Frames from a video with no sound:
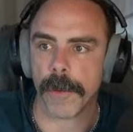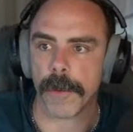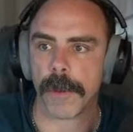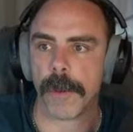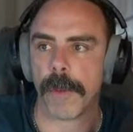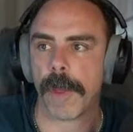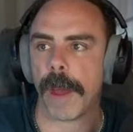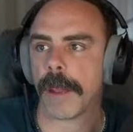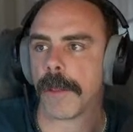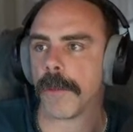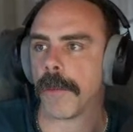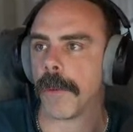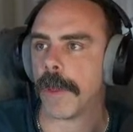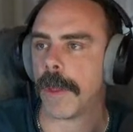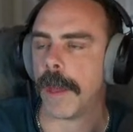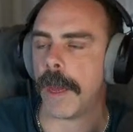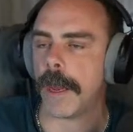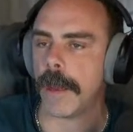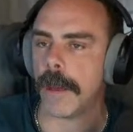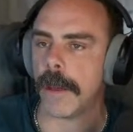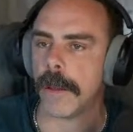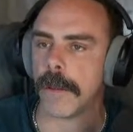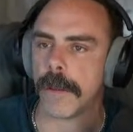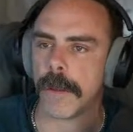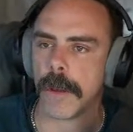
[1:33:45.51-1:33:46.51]
So that's what that
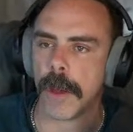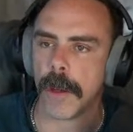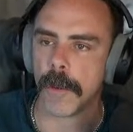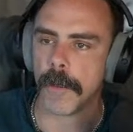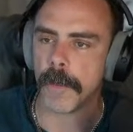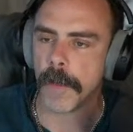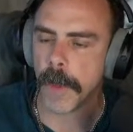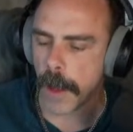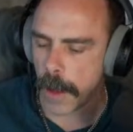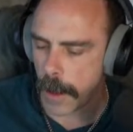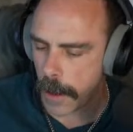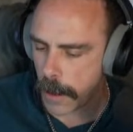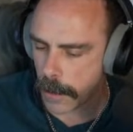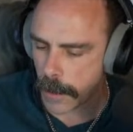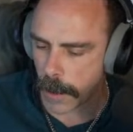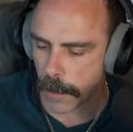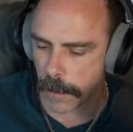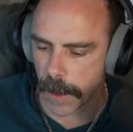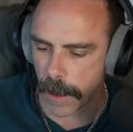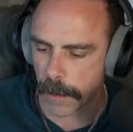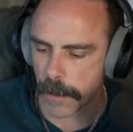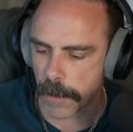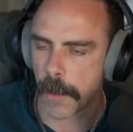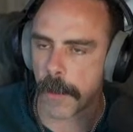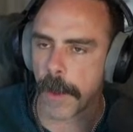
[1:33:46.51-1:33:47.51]
is. So
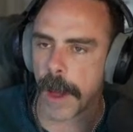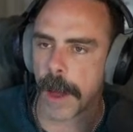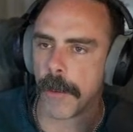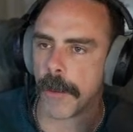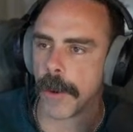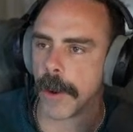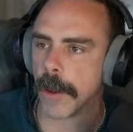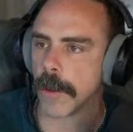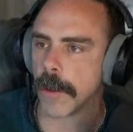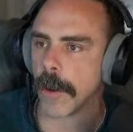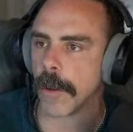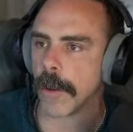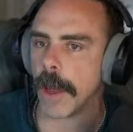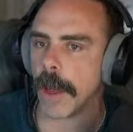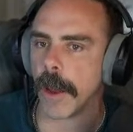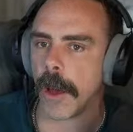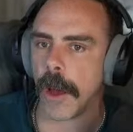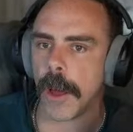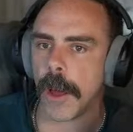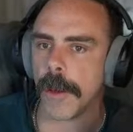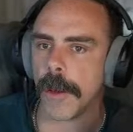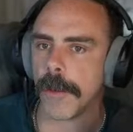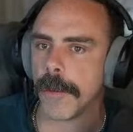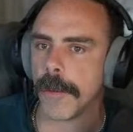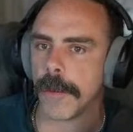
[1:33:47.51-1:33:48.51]
sometimes you might want to turn that
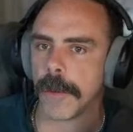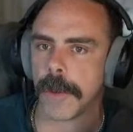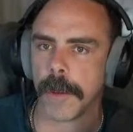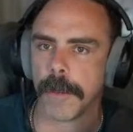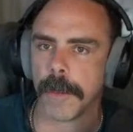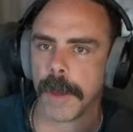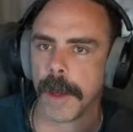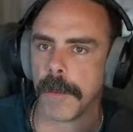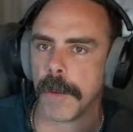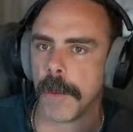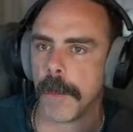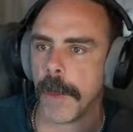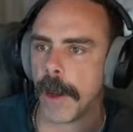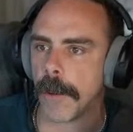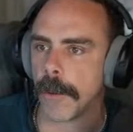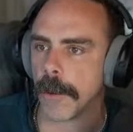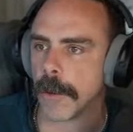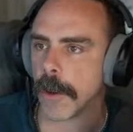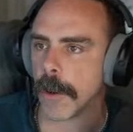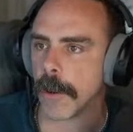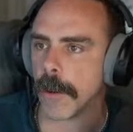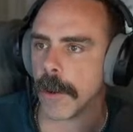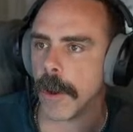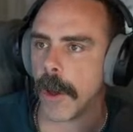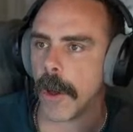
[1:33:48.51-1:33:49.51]
off. Sometimes you might want to
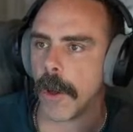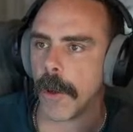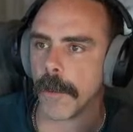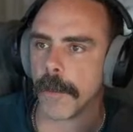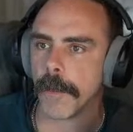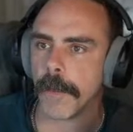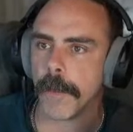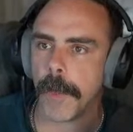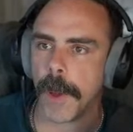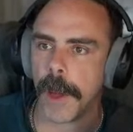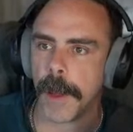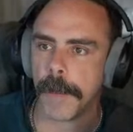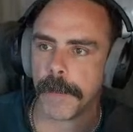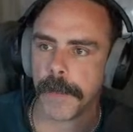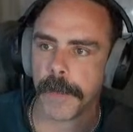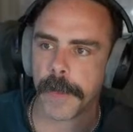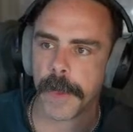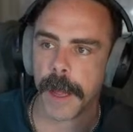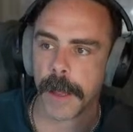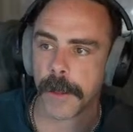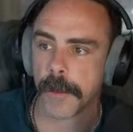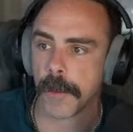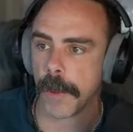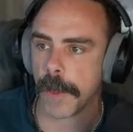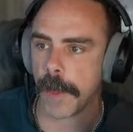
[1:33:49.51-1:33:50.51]
turn it on, but
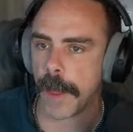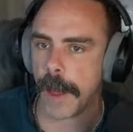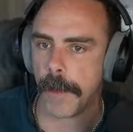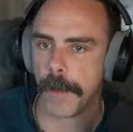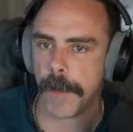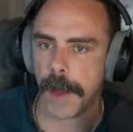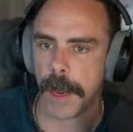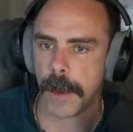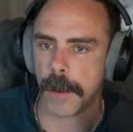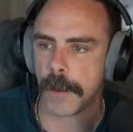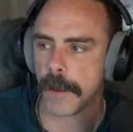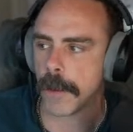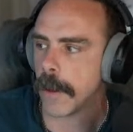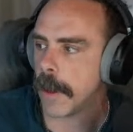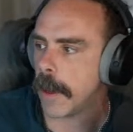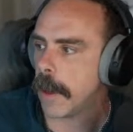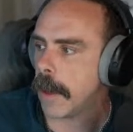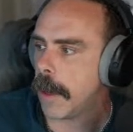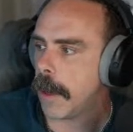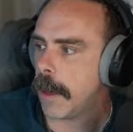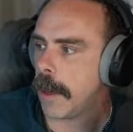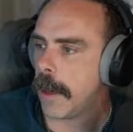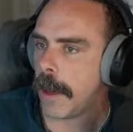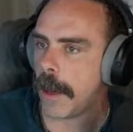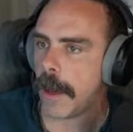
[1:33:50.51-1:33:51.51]
that's what that means.
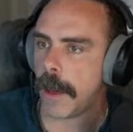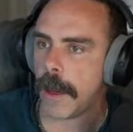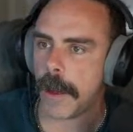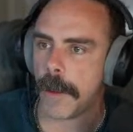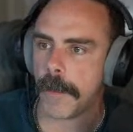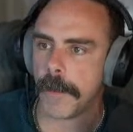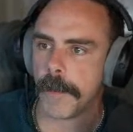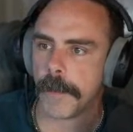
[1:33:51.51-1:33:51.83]
And